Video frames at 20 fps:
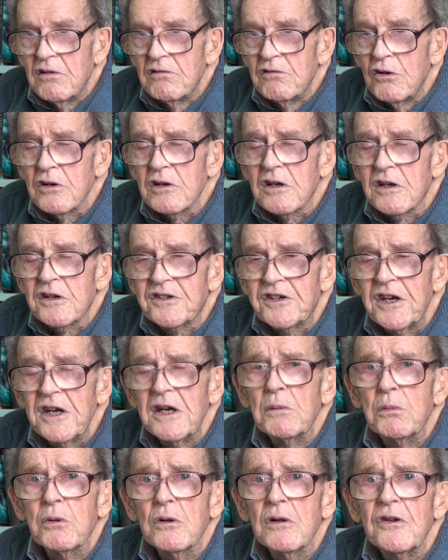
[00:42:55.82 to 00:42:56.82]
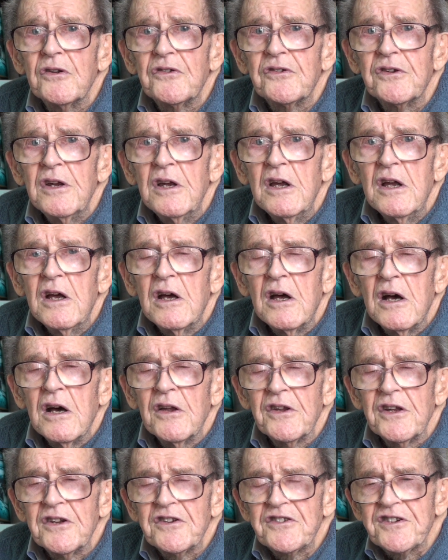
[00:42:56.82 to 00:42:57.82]
rock tables,
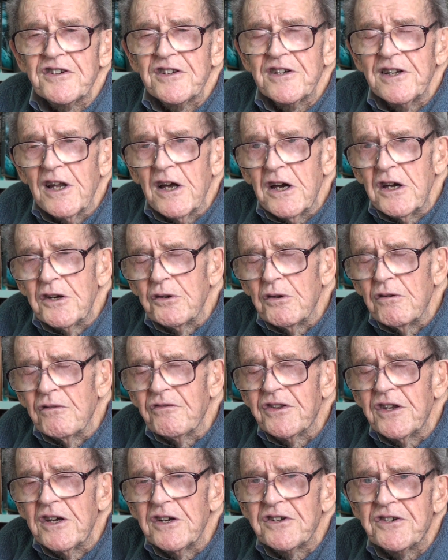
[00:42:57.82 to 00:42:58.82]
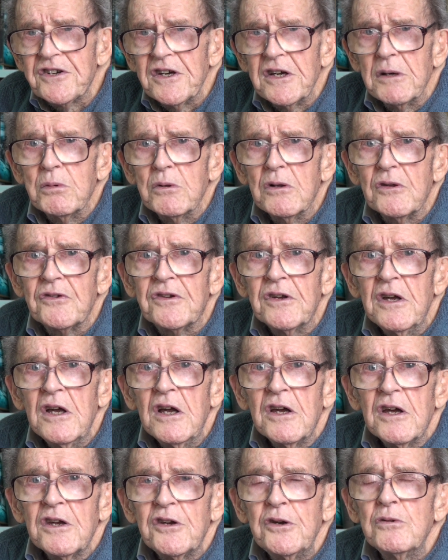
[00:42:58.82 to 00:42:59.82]
and they'd slide off their tables.
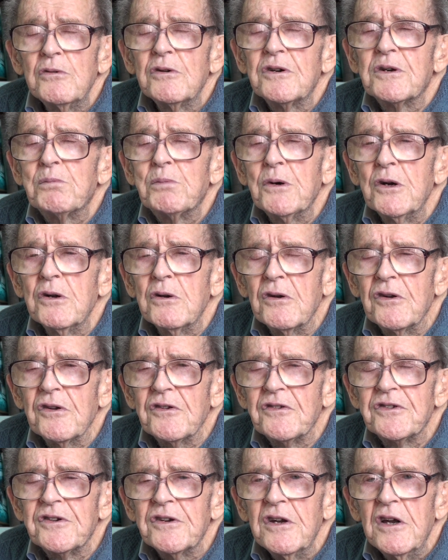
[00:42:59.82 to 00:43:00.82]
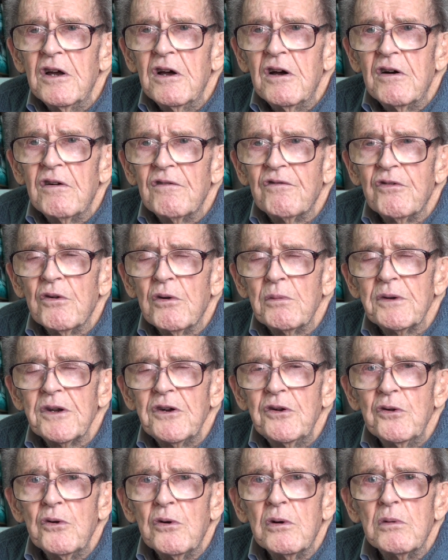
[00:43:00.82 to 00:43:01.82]
Huge boulders formed
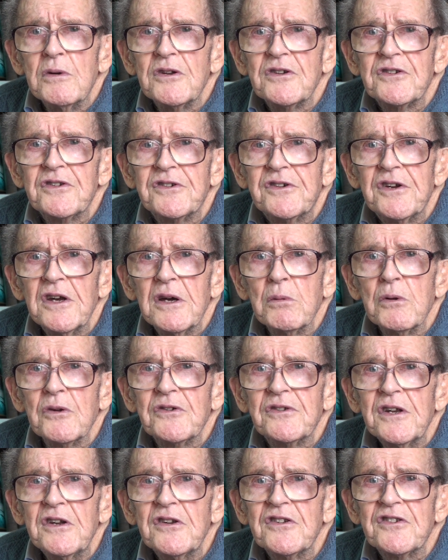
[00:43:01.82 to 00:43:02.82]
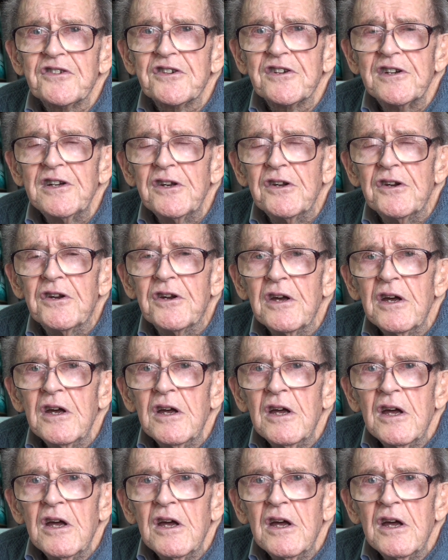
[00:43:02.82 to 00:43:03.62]
enormous tables, then slid,